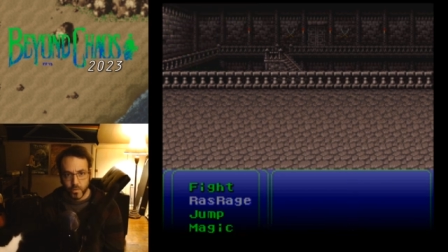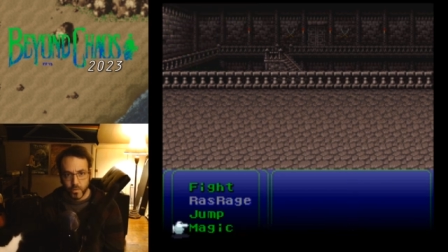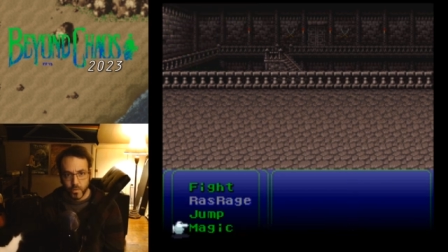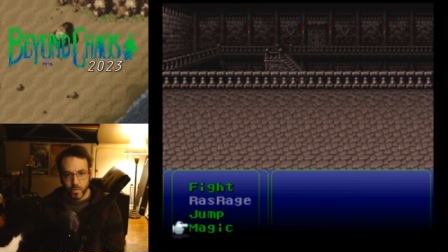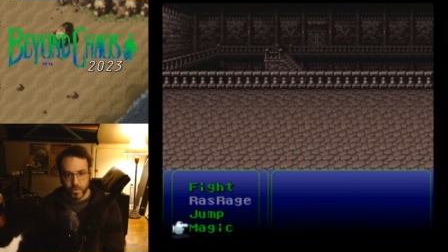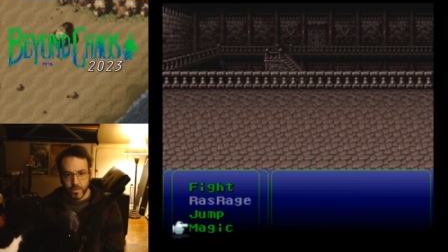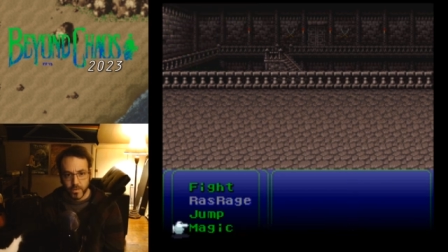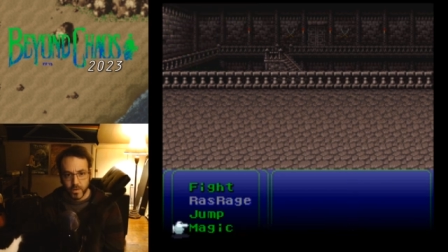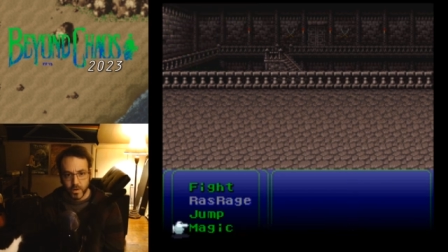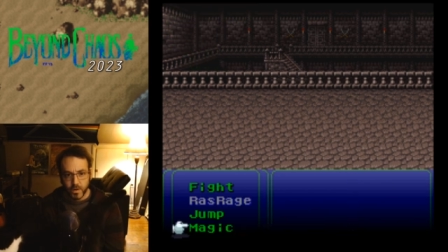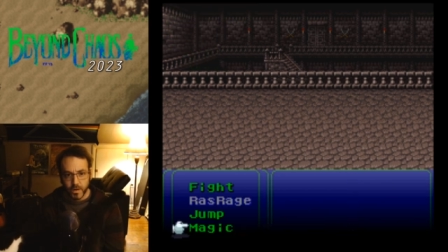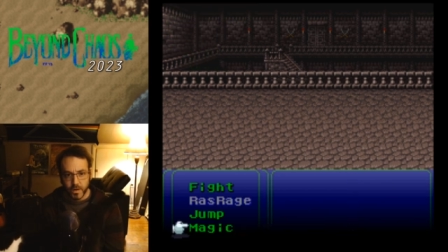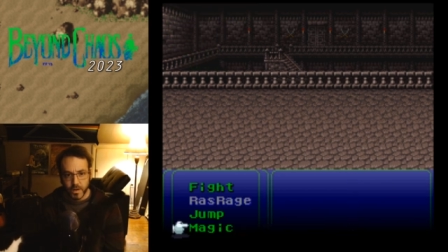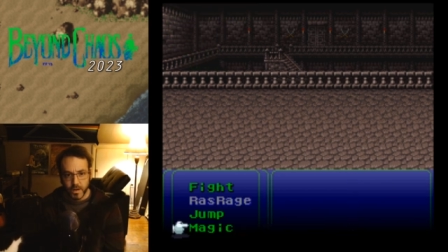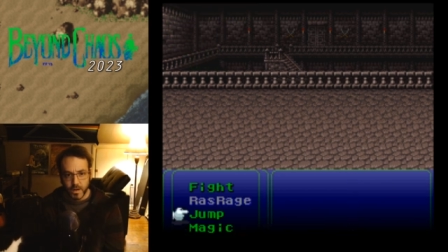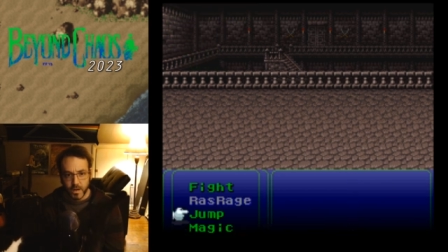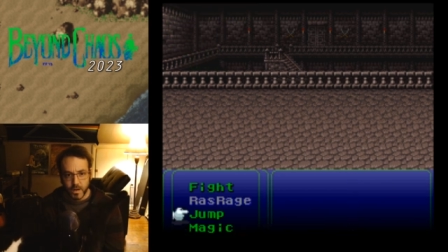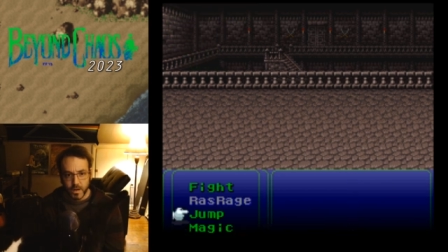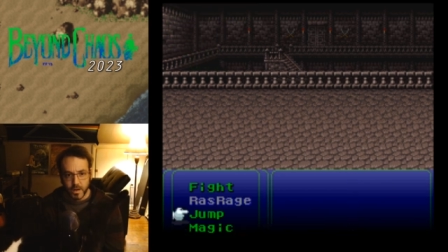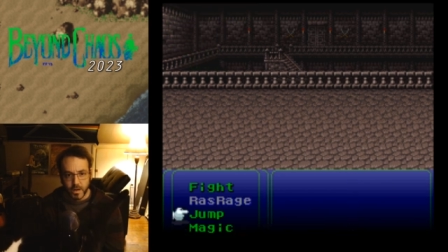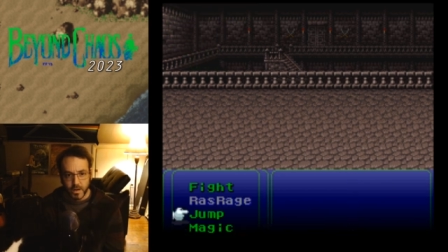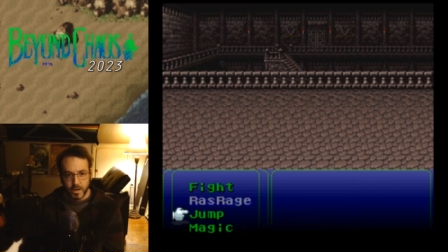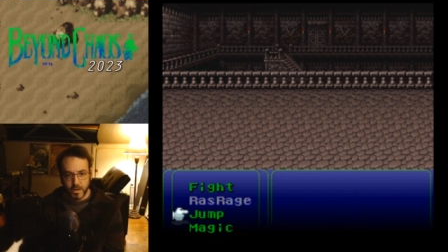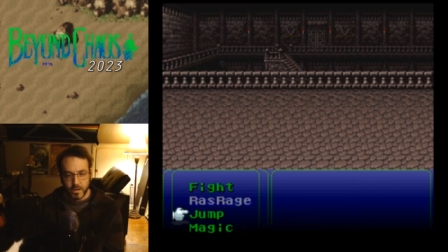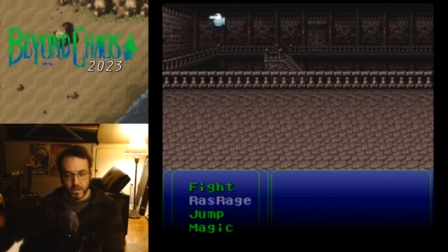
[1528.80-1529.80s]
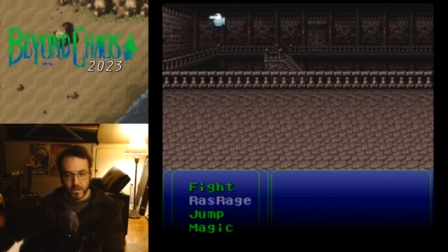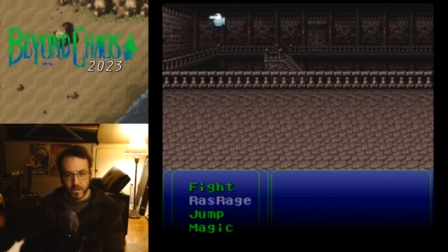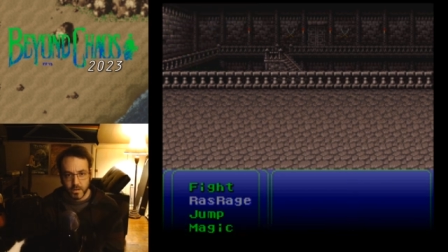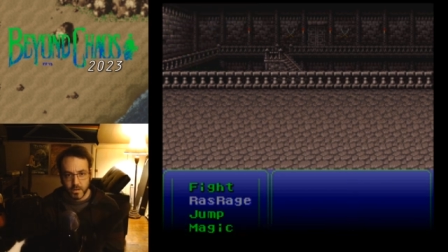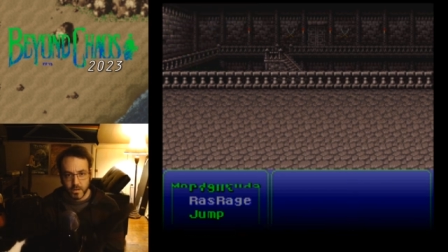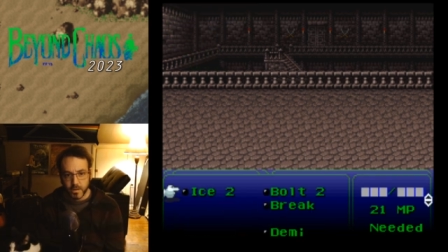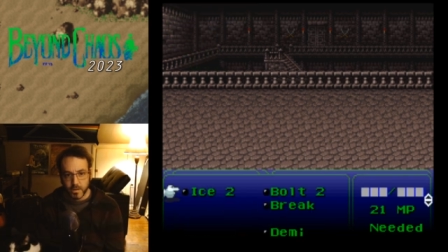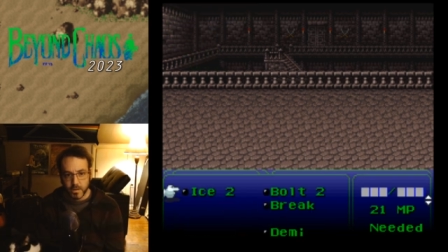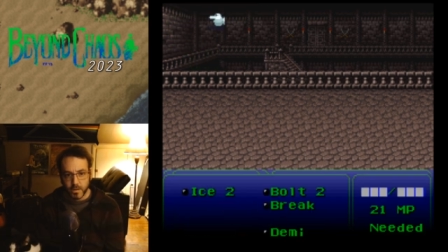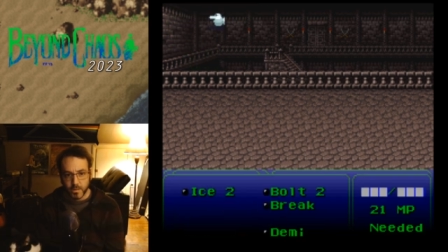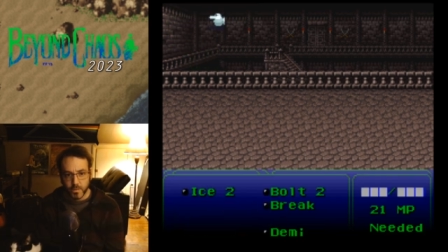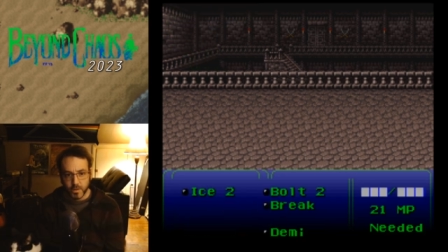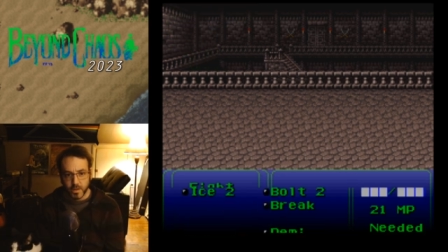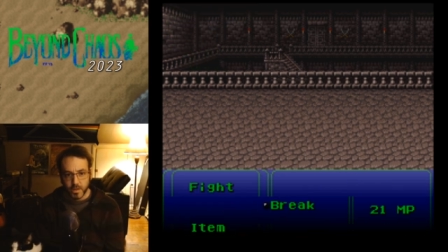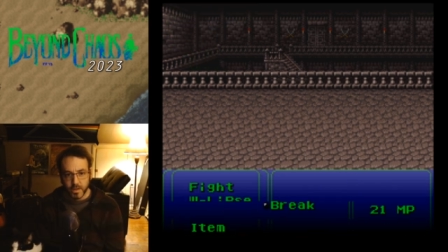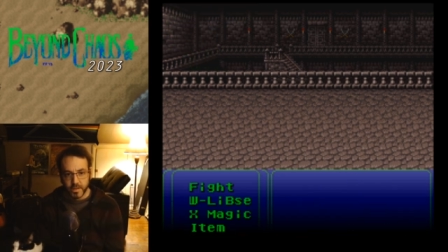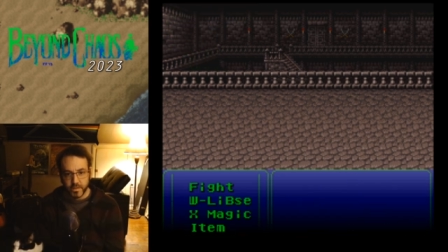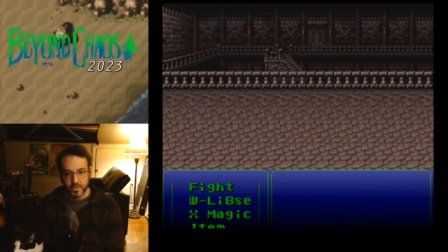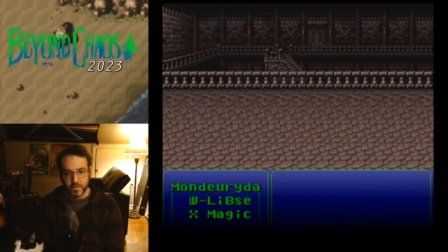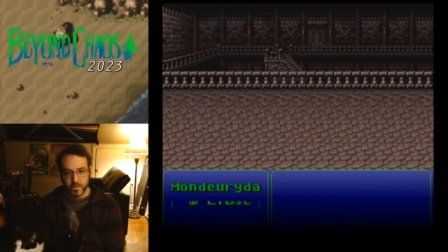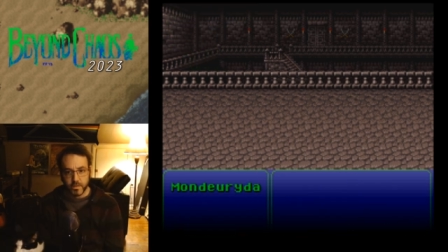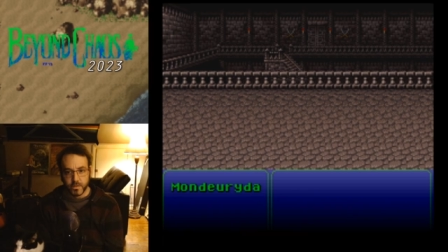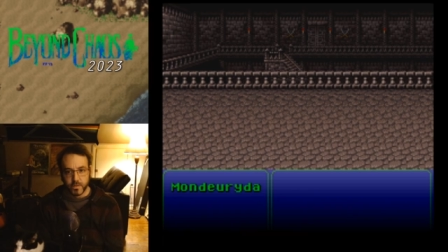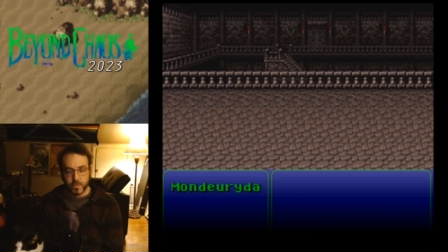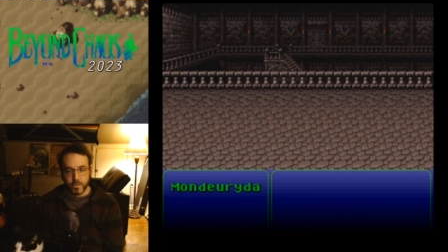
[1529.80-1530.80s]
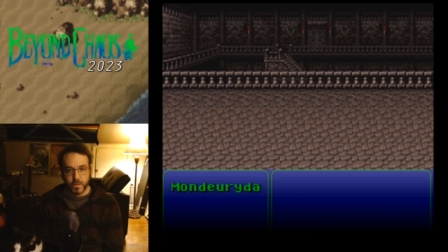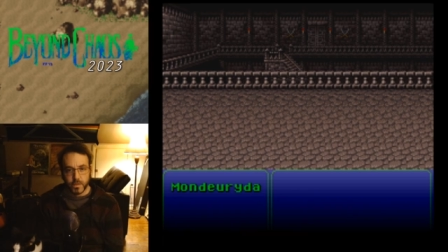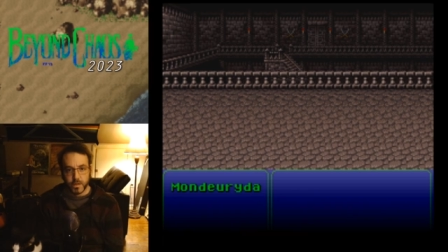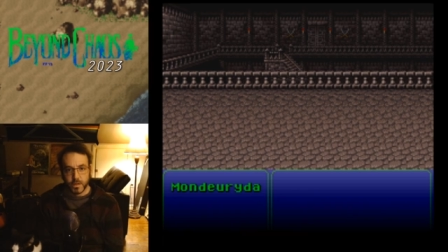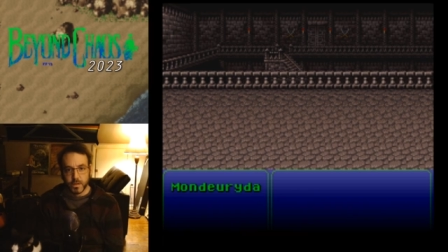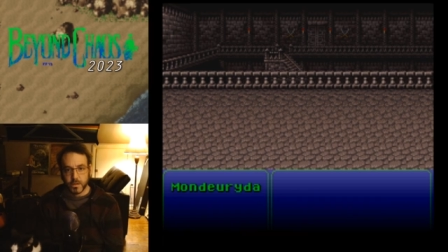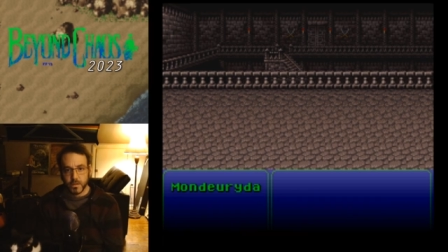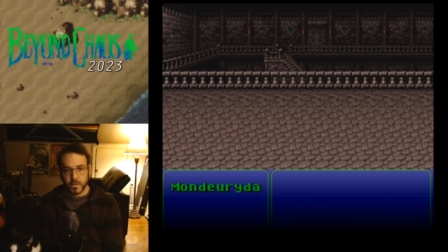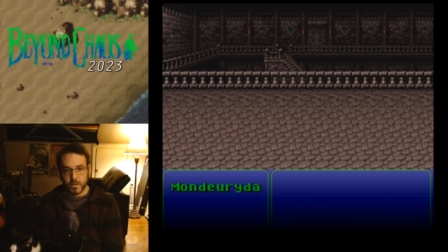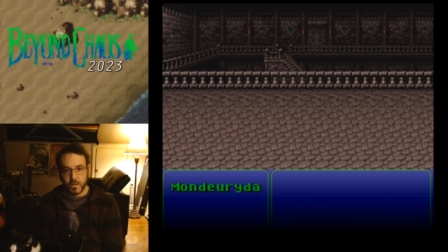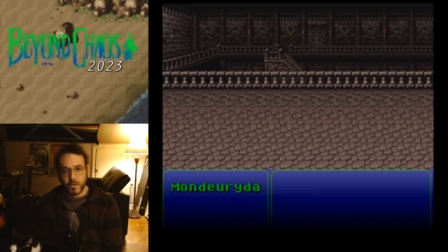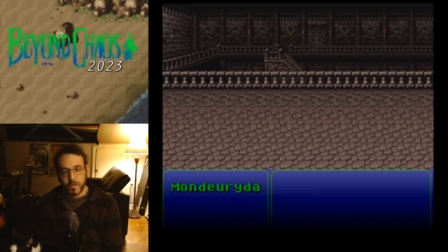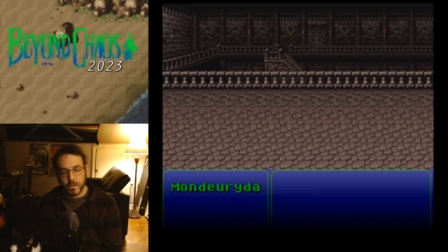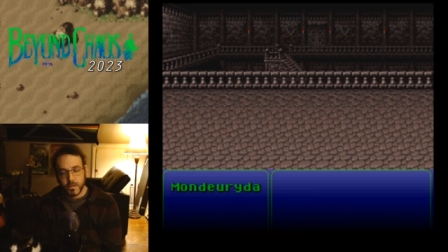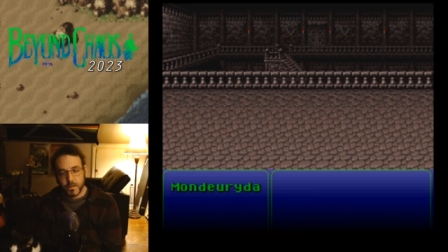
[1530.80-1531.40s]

Or 39. Double Ice 2, then?